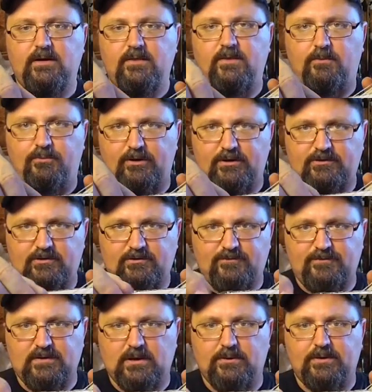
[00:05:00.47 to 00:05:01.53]
The bridge is
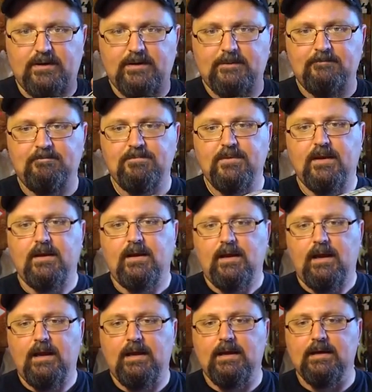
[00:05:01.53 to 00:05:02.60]
floating,
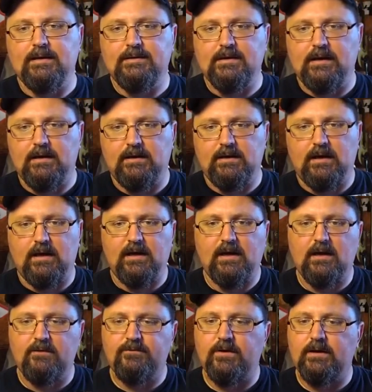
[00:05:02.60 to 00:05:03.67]
and I
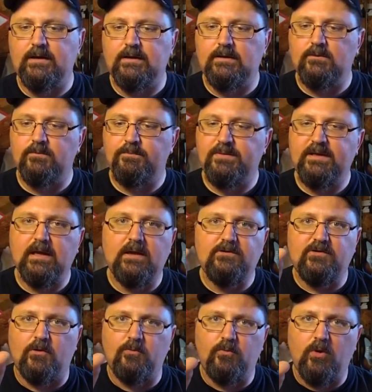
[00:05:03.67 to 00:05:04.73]
have a
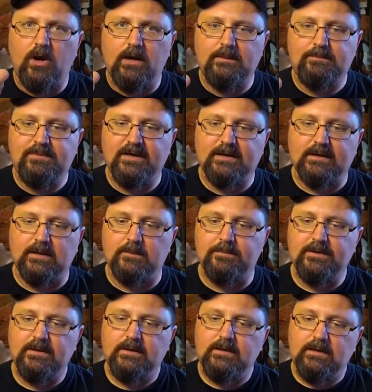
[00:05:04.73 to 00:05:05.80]
piezo rod pickup,